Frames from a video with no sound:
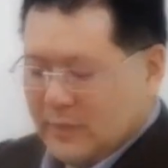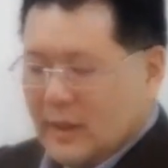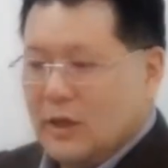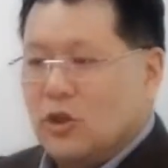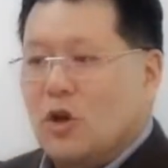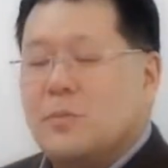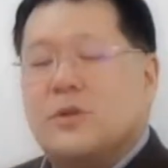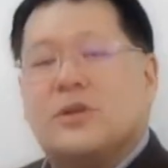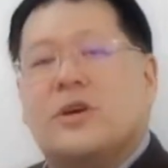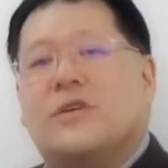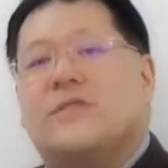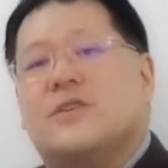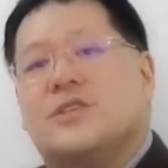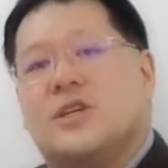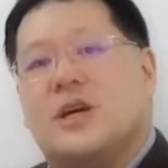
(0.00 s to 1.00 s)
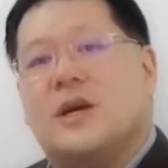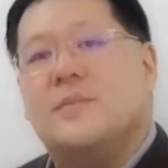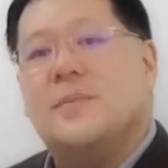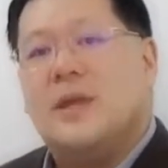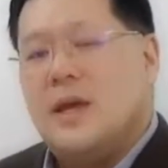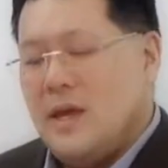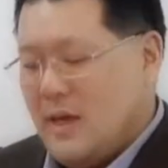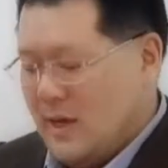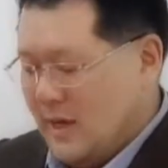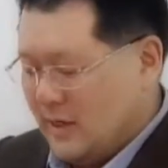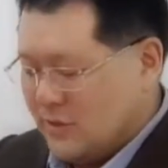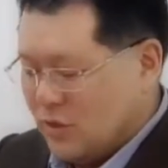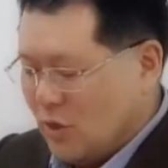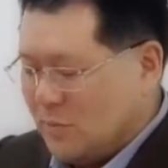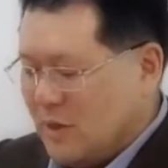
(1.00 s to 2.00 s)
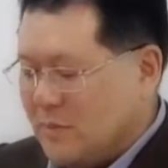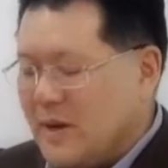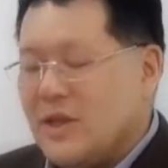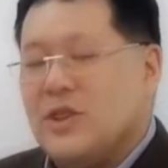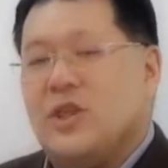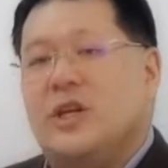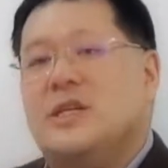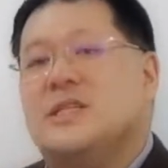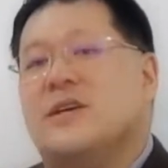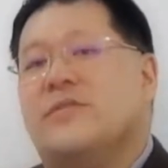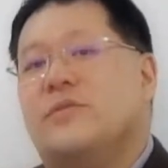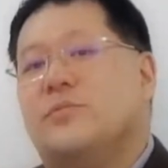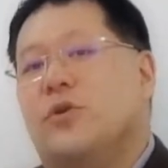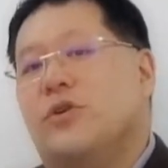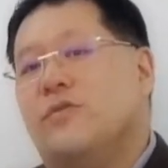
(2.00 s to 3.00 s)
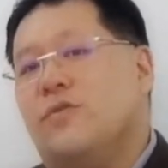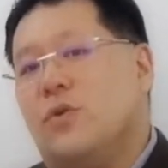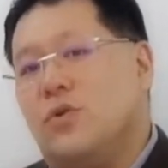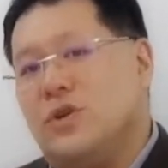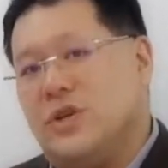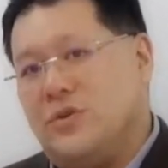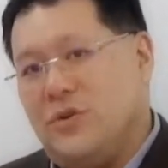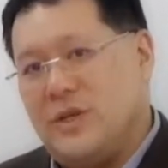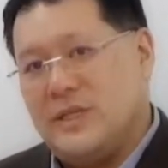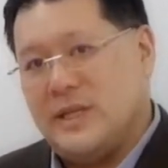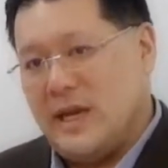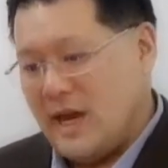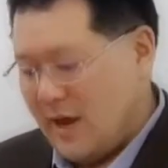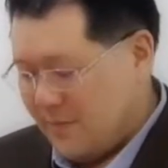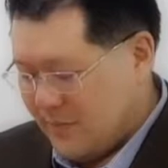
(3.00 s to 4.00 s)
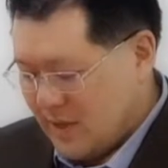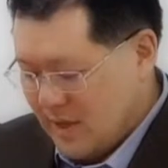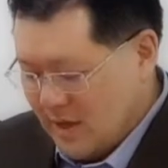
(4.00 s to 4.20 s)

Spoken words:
normal curvature is normally about 37.4 degrees here,